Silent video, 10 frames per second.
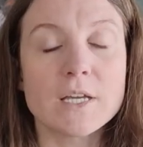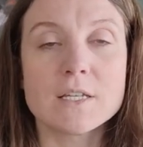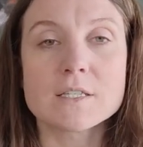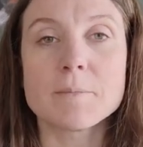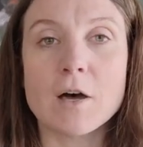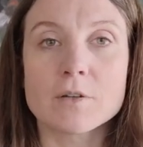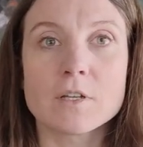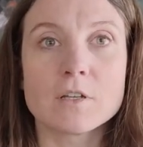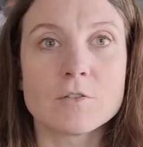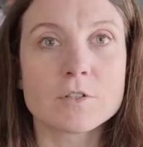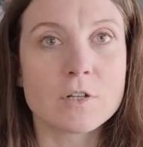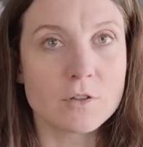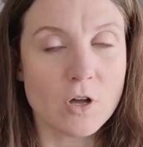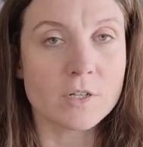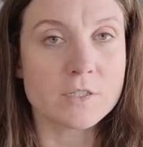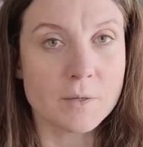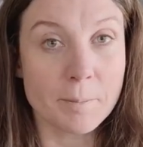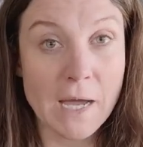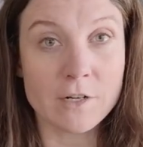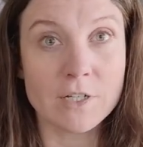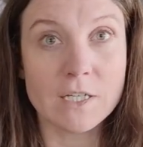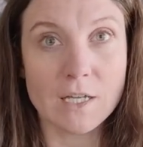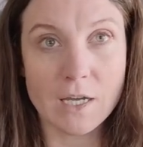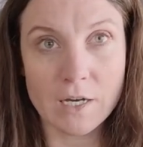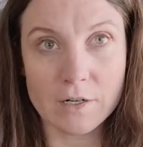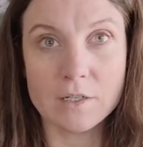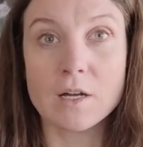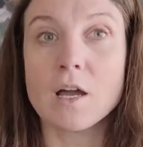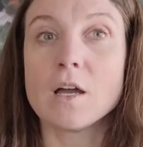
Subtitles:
it is about your long-term battery care.